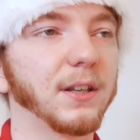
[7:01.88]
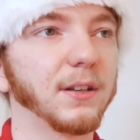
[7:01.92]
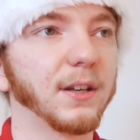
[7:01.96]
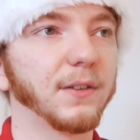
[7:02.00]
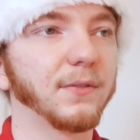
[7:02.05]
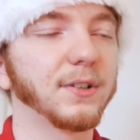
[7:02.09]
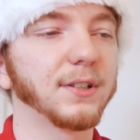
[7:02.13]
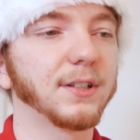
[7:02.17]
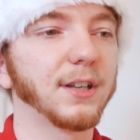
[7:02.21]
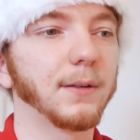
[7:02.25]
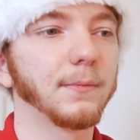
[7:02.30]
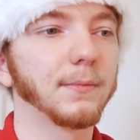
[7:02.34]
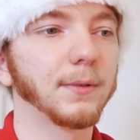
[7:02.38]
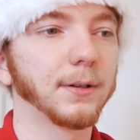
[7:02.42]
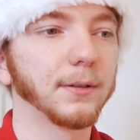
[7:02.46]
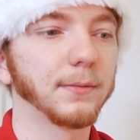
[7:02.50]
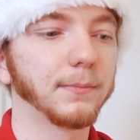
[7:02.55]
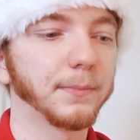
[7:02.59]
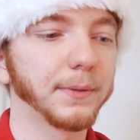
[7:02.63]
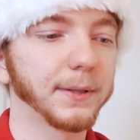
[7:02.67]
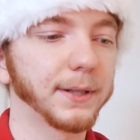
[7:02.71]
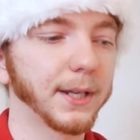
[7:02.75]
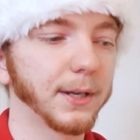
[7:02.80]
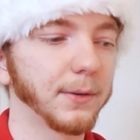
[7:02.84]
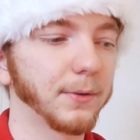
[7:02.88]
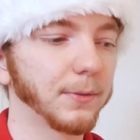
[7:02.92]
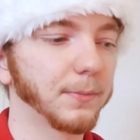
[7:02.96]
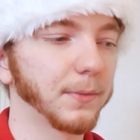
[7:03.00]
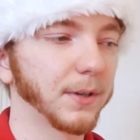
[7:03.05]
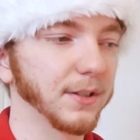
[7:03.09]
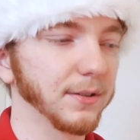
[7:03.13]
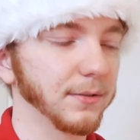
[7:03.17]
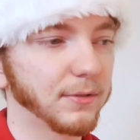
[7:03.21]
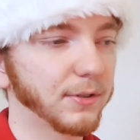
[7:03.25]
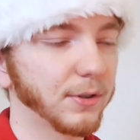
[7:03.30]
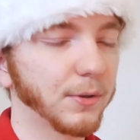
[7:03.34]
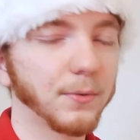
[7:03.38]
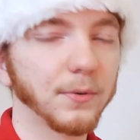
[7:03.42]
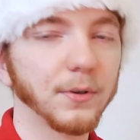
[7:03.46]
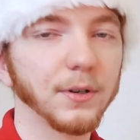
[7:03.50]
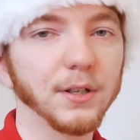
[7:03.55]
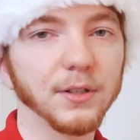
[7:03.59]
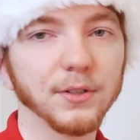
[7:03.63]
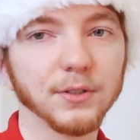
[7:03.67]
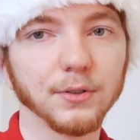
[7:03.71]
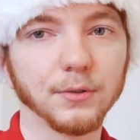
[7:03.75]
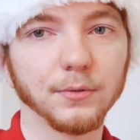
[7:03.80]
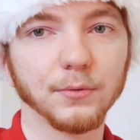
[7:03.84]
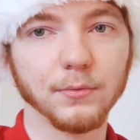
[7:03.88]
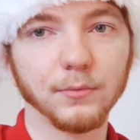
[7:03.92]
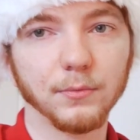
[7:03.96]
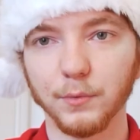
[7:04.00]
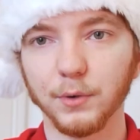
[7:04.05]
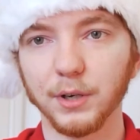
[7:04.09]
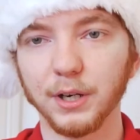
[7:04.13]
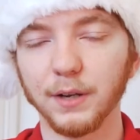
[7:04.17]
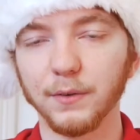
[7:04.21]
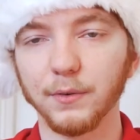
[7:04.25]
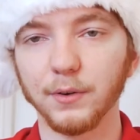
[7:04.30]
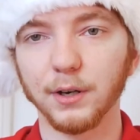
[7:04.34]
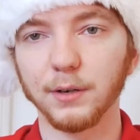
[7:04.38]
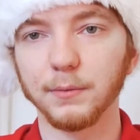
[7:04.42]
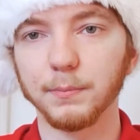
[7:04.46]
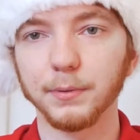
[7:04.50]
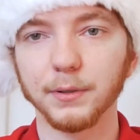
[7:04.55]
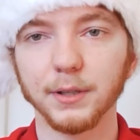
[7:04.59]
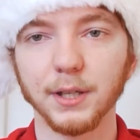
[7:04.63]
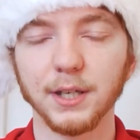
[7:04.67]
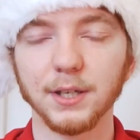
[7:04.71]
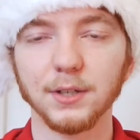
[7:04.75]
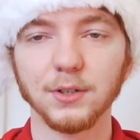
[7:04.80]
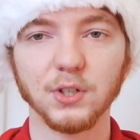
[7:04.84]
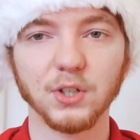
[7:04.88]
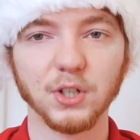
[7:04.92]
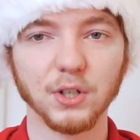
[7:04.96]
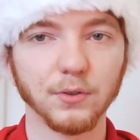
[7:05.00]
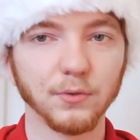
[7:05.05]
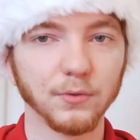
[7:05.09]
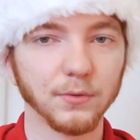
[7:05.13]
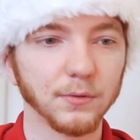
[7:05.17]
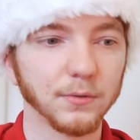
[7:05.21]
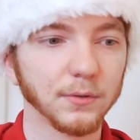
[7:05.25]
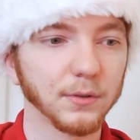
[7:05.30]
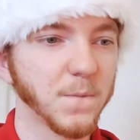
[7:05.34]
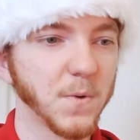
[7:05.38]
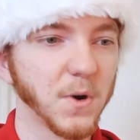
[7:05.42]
every time I would play with my toys or whenever I'd play in general,